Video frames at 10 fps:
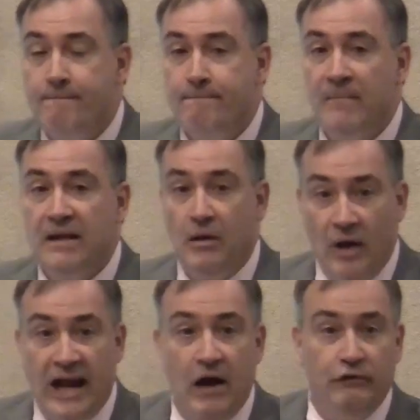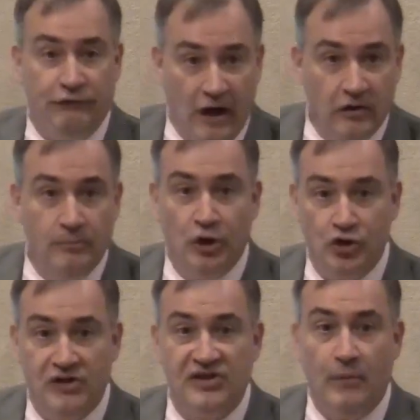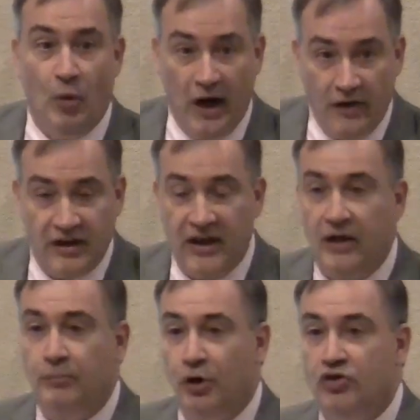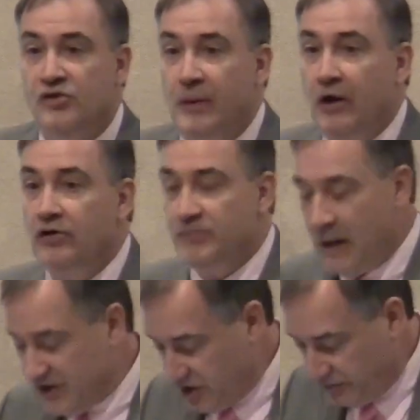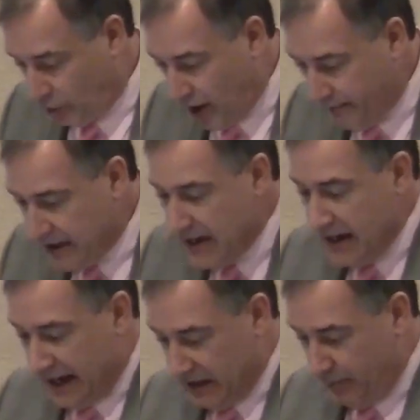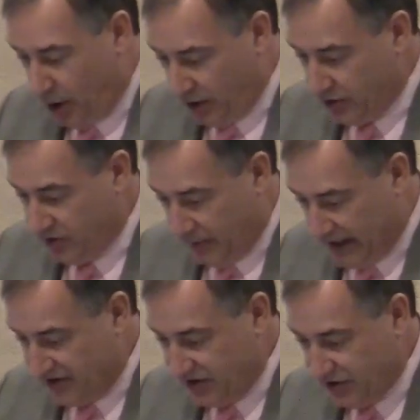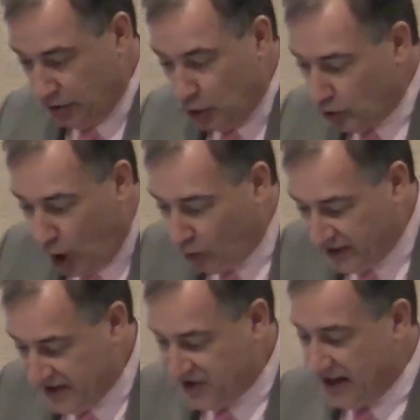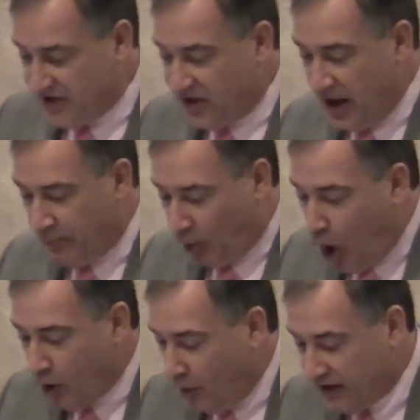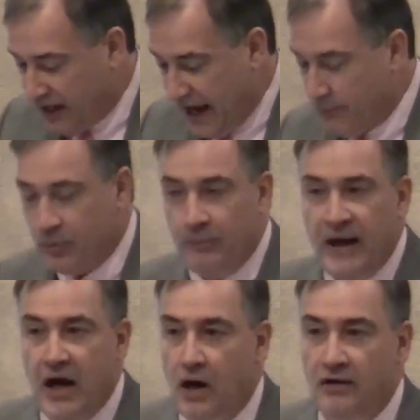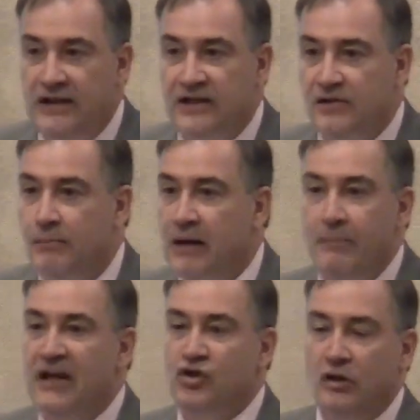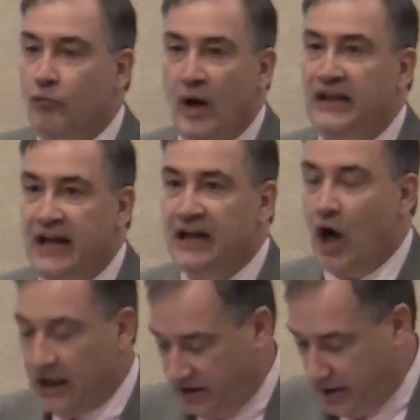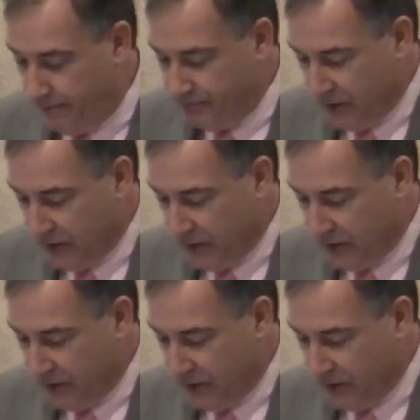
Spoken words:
that they went out and found a merchant somewhere that they could purchase burial spices from, and they bought those spices. Luke only says that they brought what they had prepared. He doesn't make mention of when they got them,